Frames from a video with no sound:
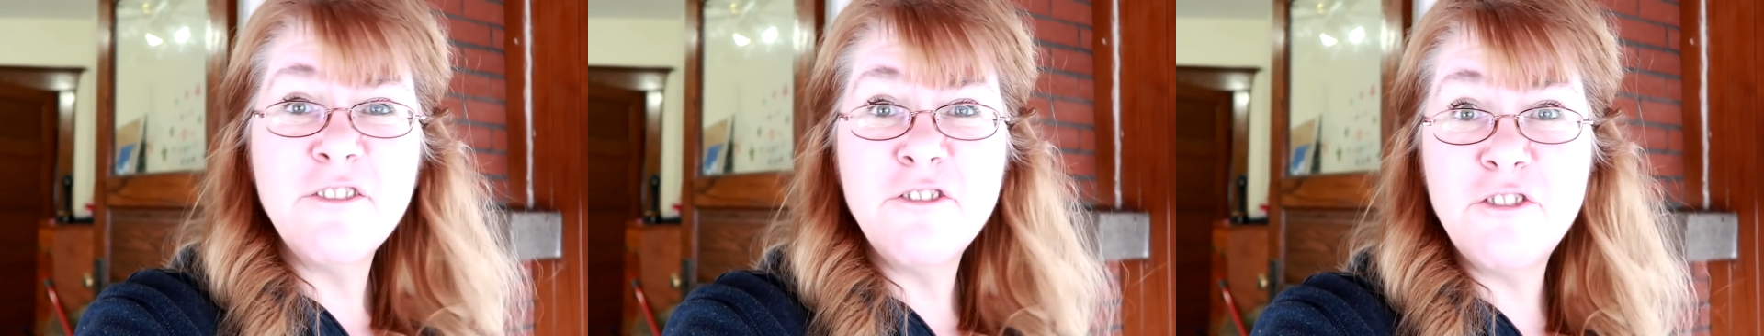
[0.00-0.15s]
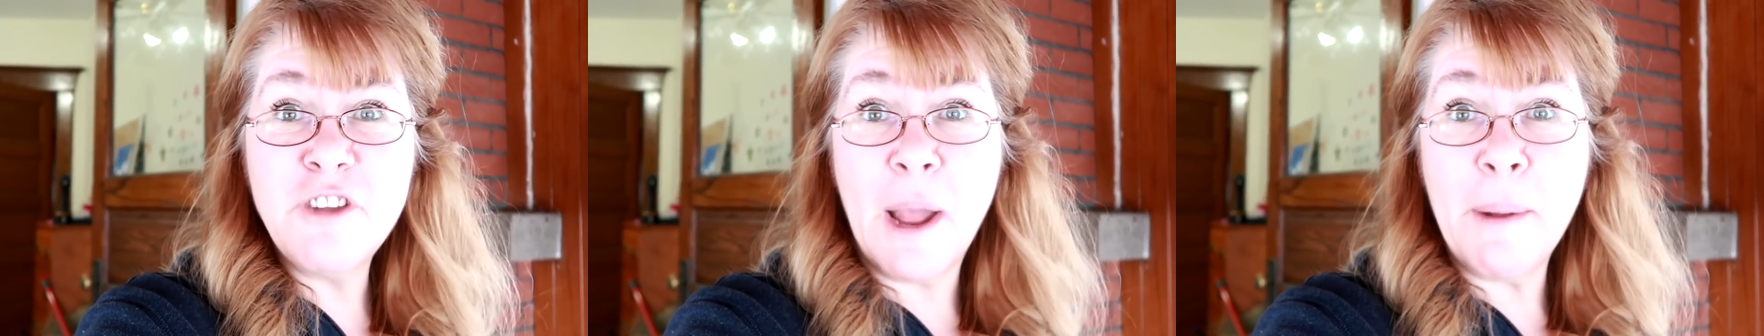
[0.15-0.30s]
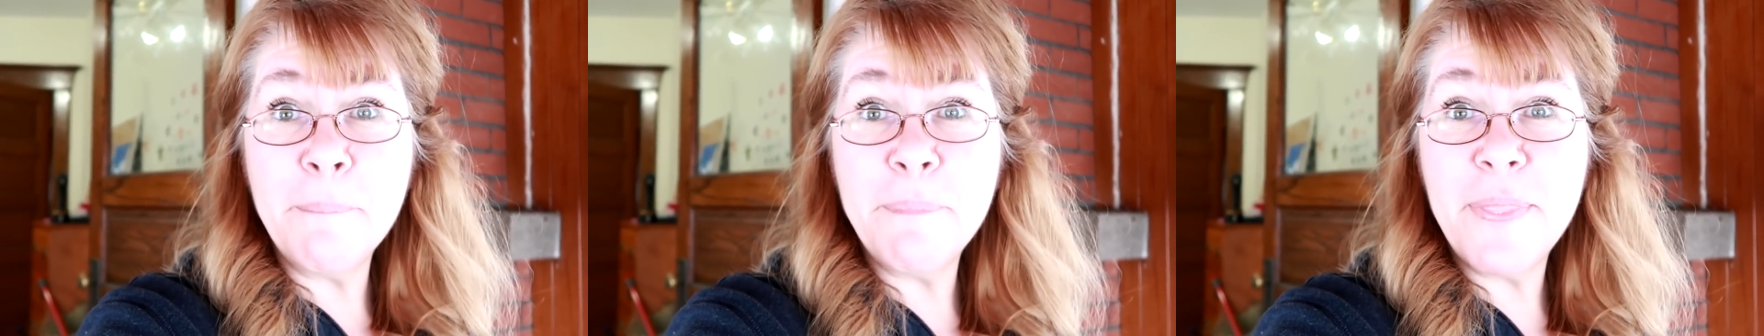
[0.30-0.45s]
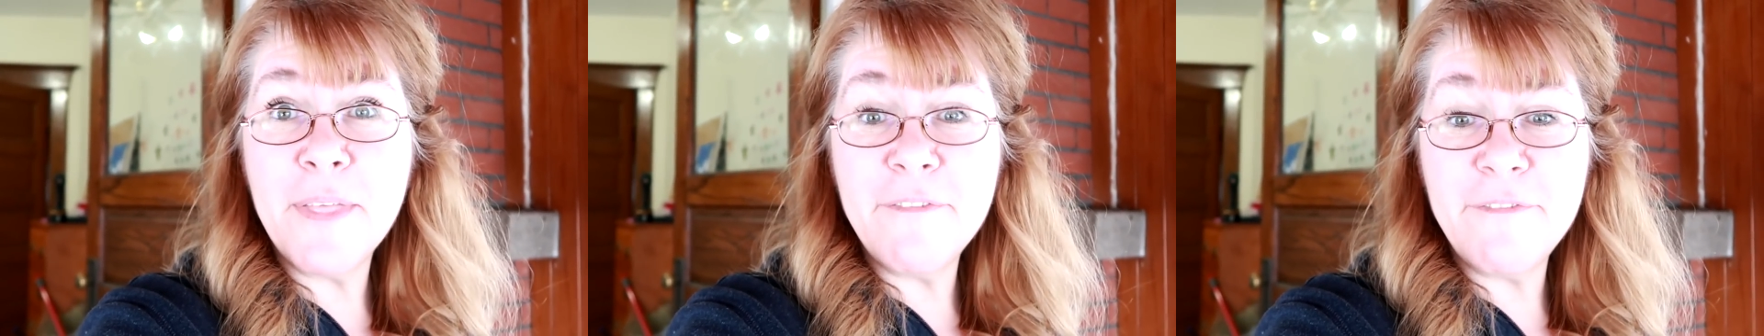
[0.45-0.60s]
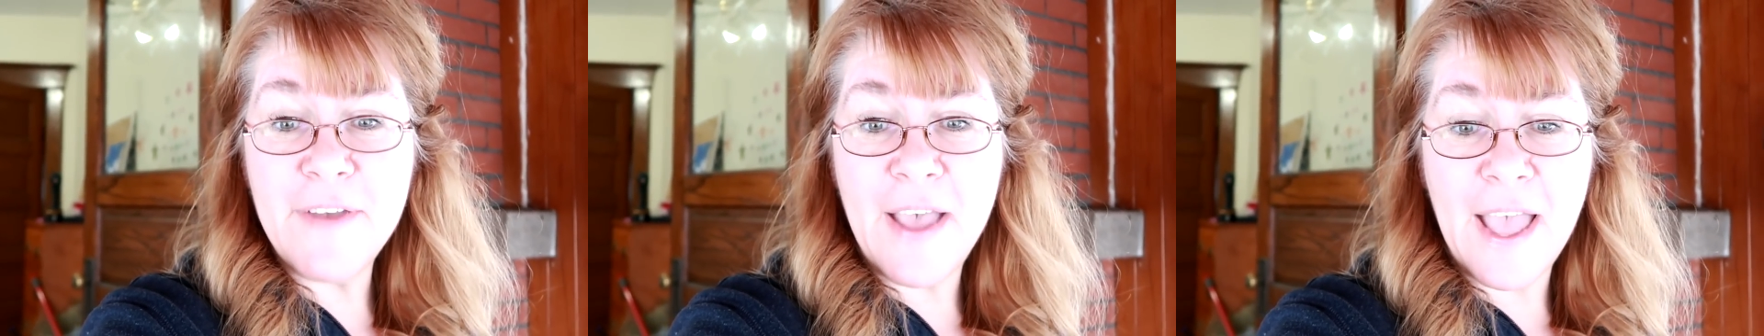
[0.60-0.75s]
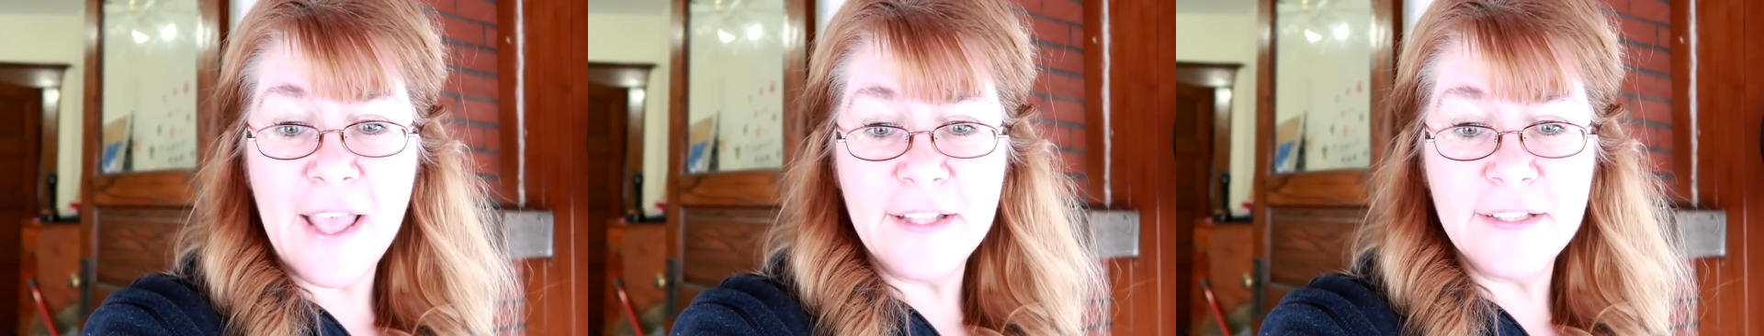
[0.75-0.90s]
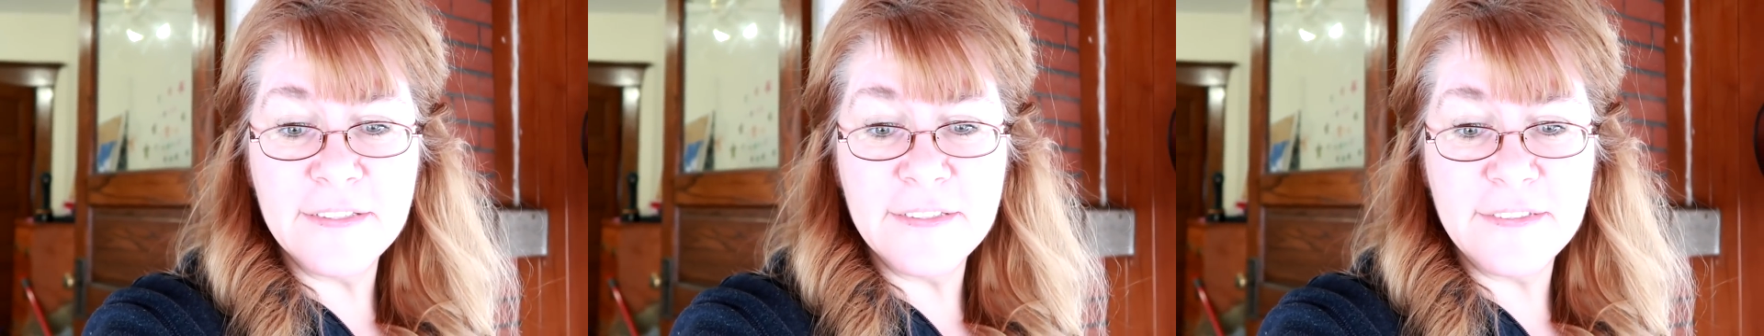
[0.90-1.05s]
jumped the
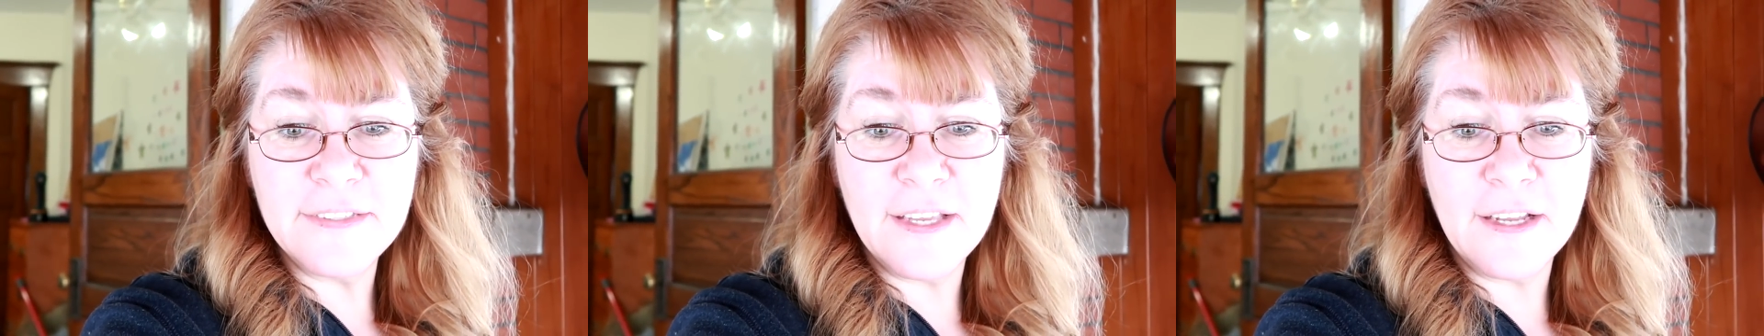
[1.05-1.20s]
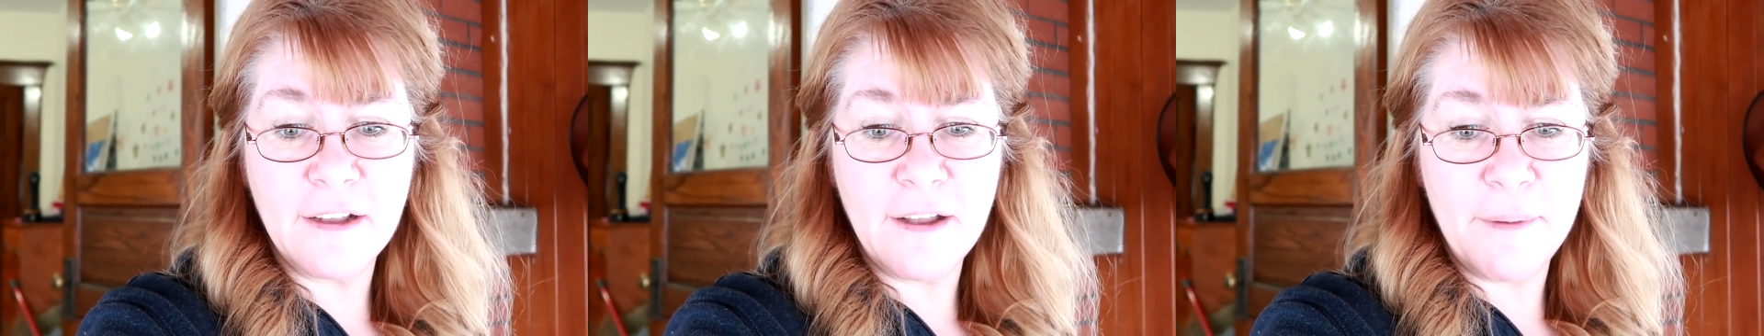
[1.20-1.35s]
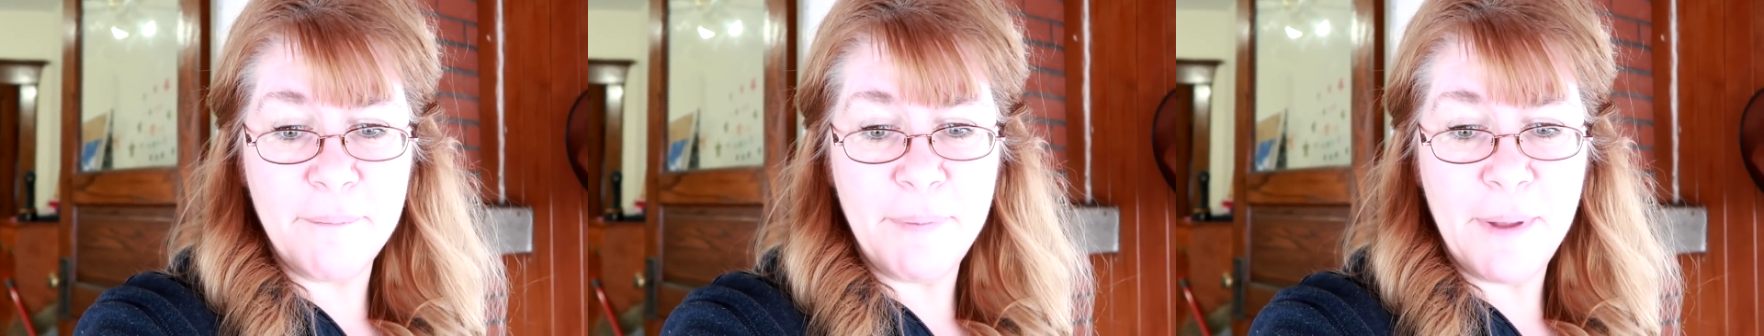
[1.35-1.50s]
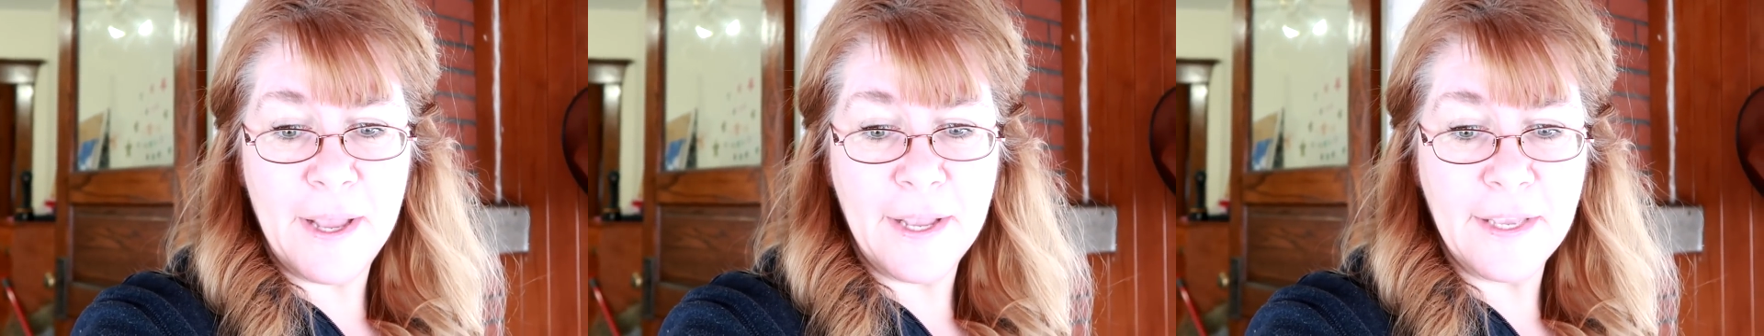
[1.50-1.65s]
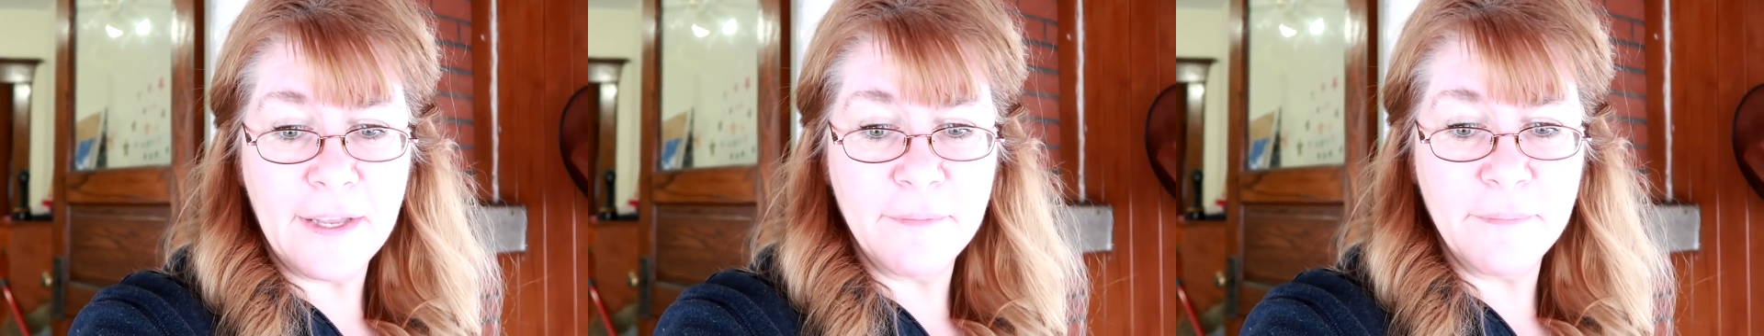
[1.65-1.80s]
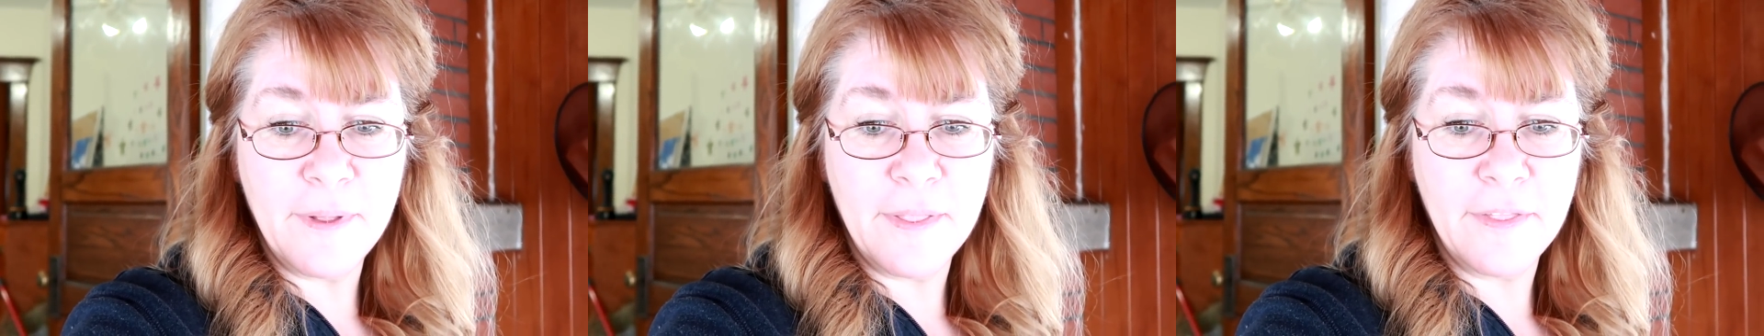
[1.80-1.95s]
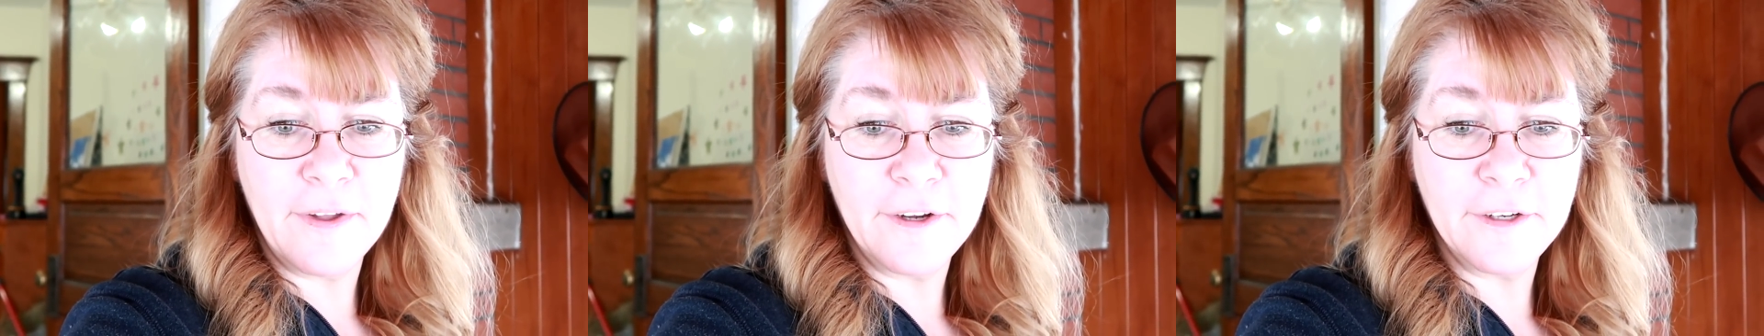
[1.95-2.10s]
fence and got back in with